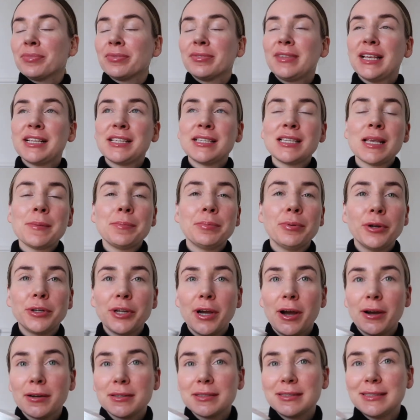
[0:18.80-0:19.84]
This is a
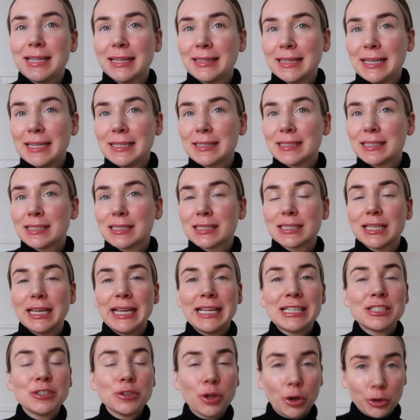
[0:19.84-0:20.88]
product that it's
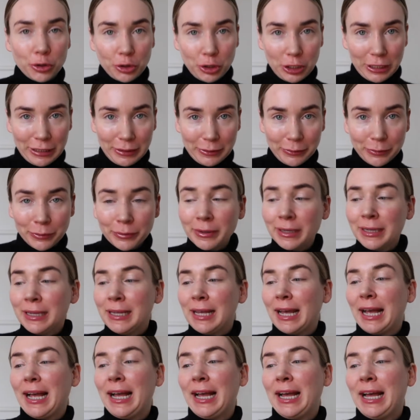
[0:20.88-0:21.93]
not new,
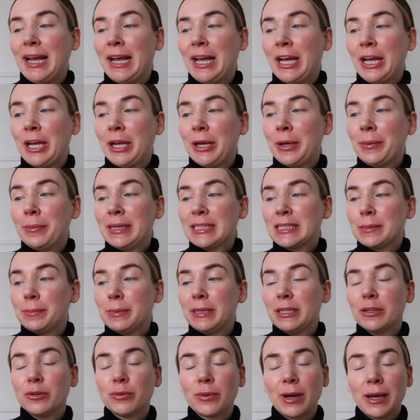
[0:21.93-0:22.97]
it's
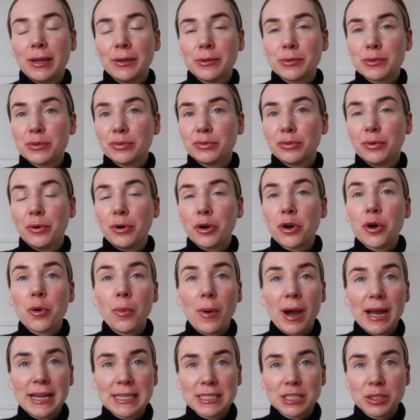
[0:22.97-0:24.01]
been around for
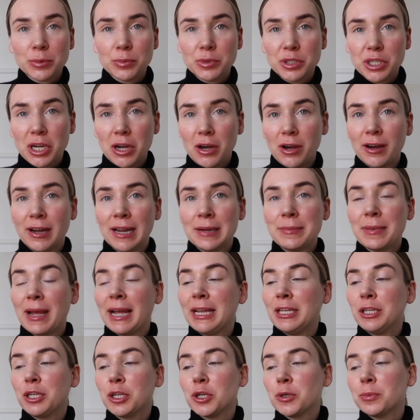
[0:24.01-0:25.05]
quite some time
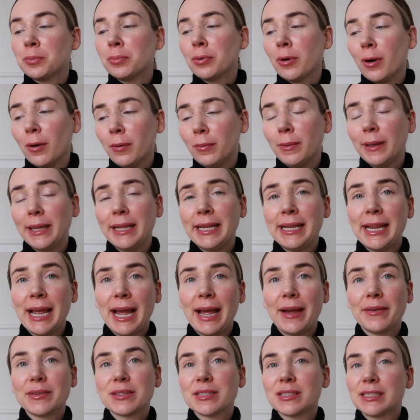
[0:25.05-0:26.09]
and you probably
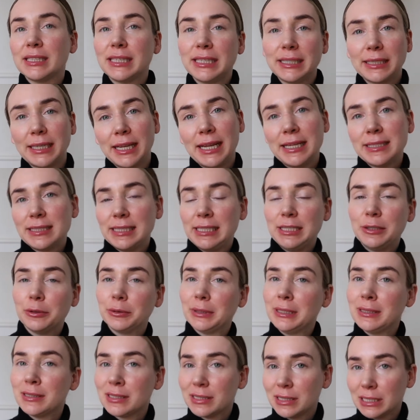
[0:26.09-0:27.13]
have seen it either on
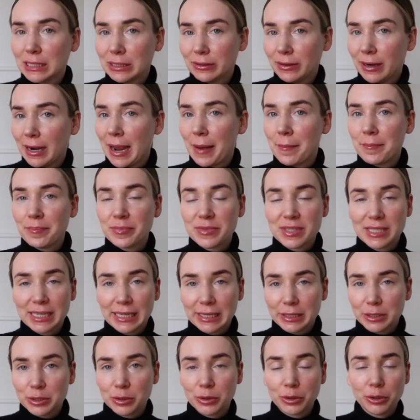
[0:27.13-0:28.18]
Instagram,
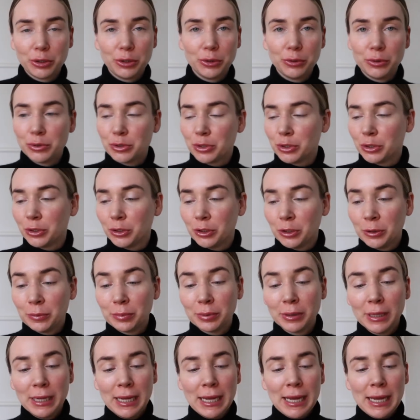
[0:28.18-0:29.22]
TikTok, YouTube.
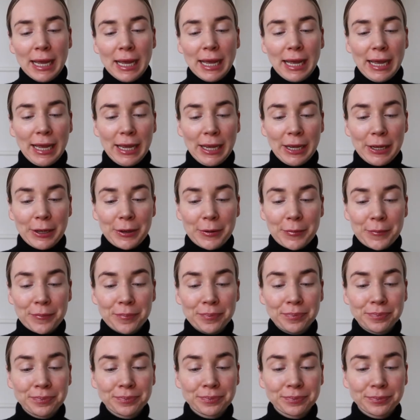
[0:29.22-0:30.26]

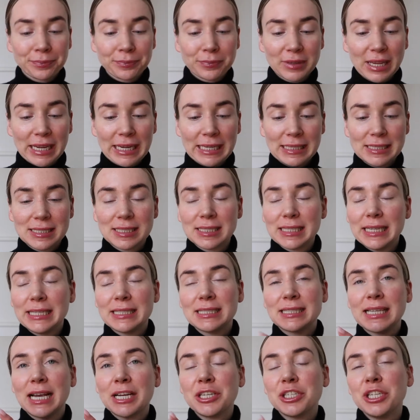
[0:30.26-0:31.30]

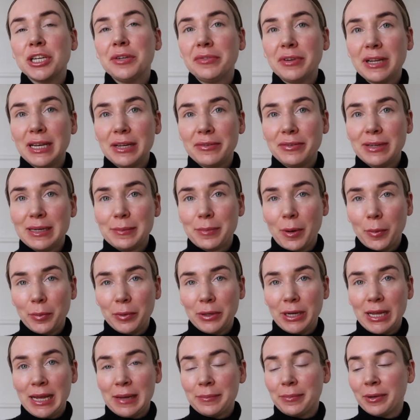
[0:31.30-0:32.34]
It's actually really, really
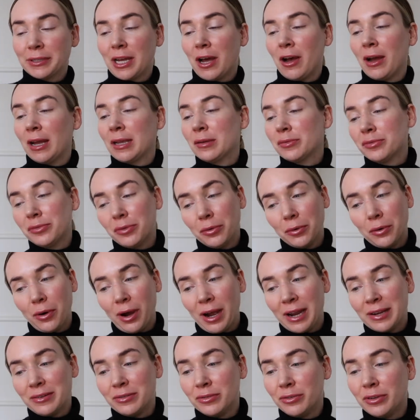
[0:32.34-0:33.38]
popular, but I thought
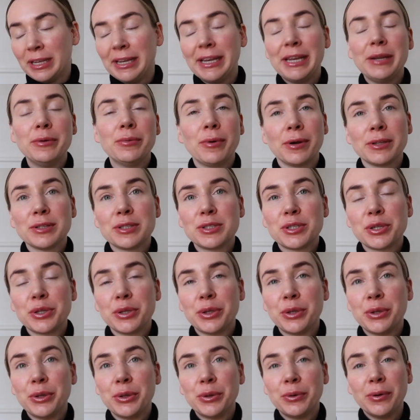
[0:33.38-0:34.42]
I really want
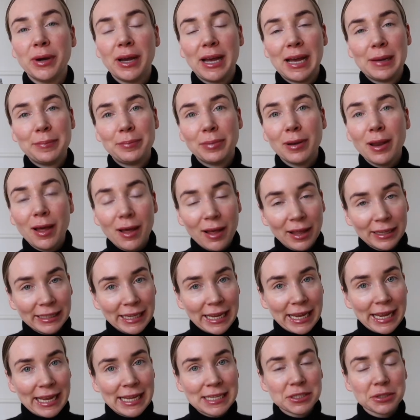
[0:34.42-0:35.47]
to apply
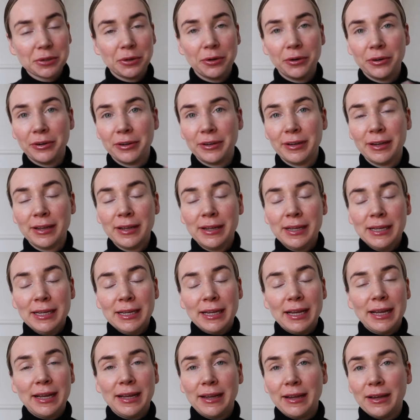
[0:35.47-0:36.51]
it on
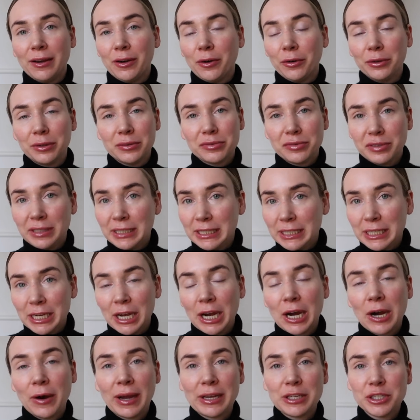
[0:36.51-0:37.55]
a
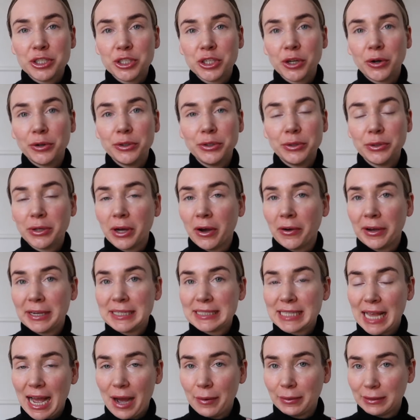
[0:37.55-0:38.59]
video and show you guys
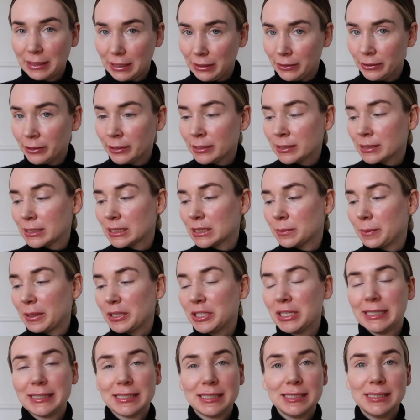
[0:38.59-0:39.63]
how it looks,
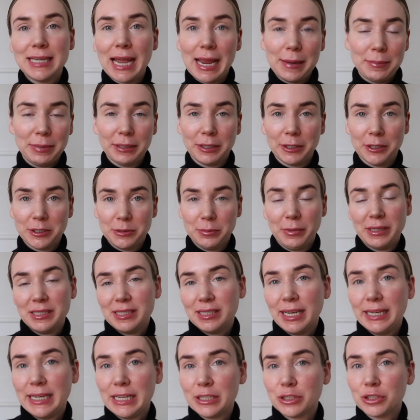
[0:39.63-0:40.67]
especially today because my
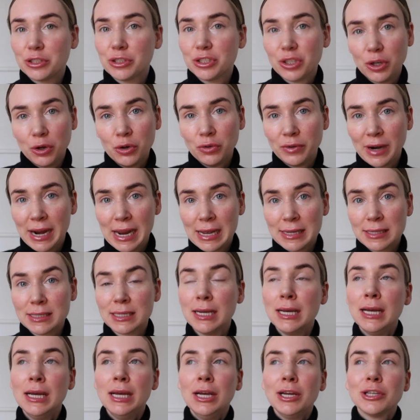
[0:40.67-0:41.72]
skin is so red.
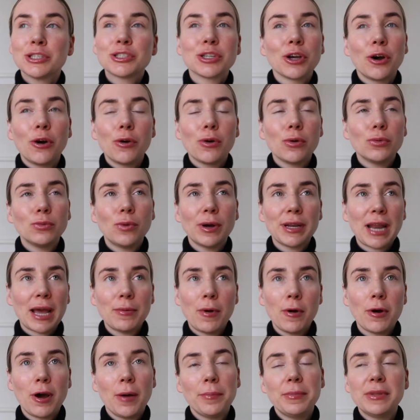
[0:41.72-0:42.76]
So when I
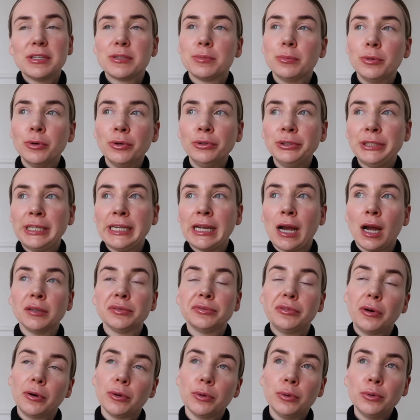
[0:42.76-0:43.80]
woke up this morning, I
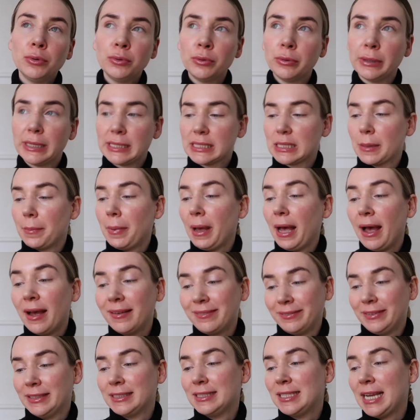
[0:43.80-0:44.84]
thought, oh, it's a
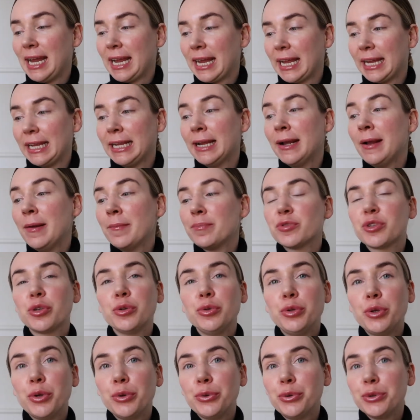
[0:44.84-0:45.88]
perfect day
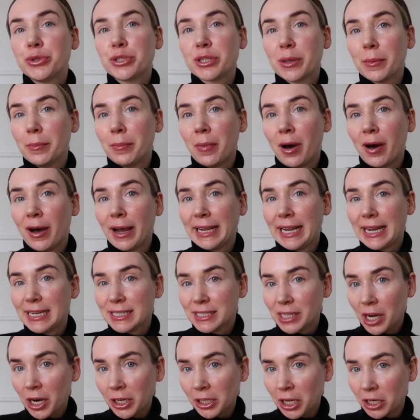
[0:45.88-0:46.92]
to use my
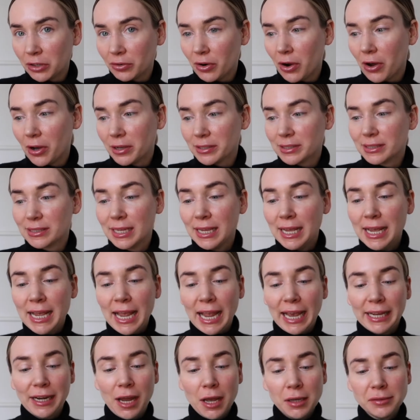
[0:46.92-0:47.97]
Tiger Grass.
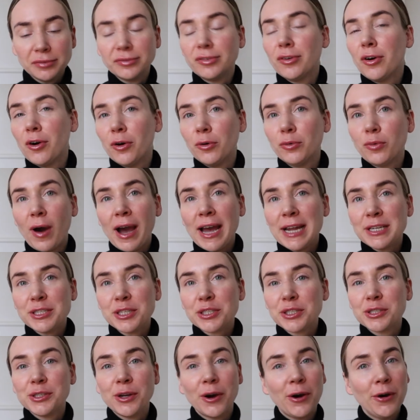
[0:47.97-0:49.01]
And I thought, why
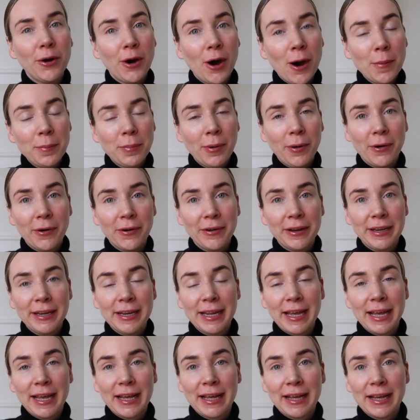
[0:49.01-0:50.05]
just not hop on
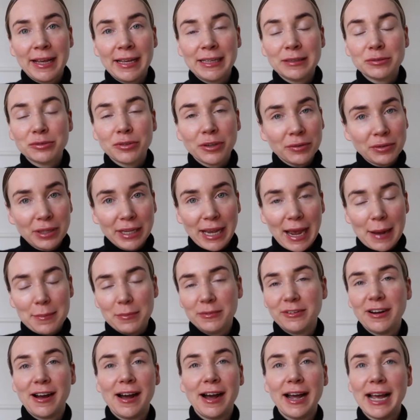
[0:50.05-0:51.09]
in front of the
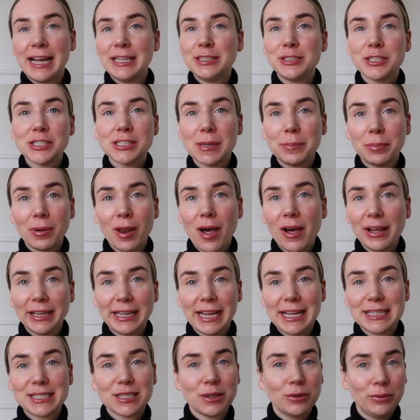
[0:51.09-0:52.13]
camera and just apply
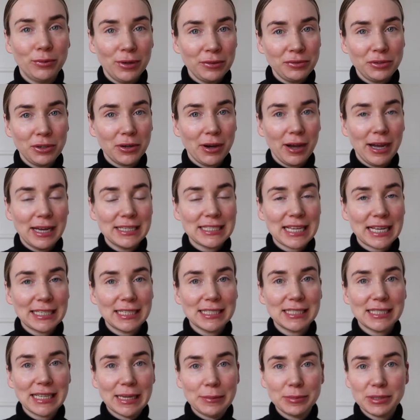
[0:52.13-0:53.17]
it with you guys at the
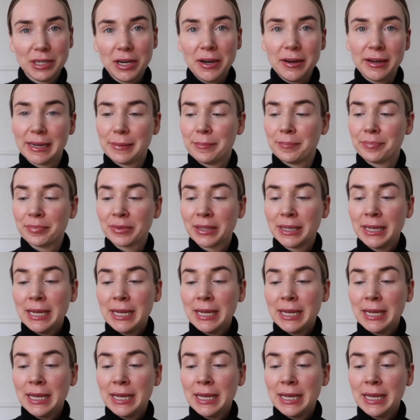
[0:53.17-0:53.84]
same time?